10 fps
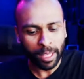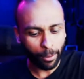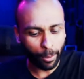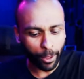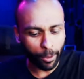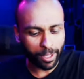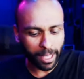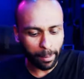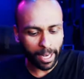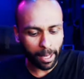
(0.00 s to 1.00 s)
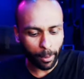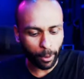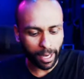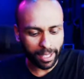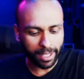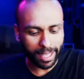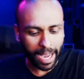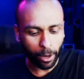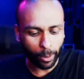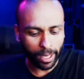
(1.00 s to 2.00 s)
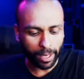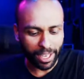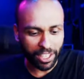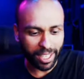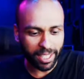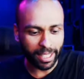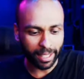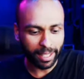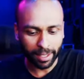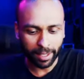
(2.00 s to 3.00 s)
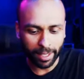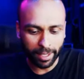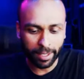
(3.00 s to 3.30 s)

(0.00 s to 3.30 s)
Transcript: If we go to cinematic mode and see how we are adjusting this.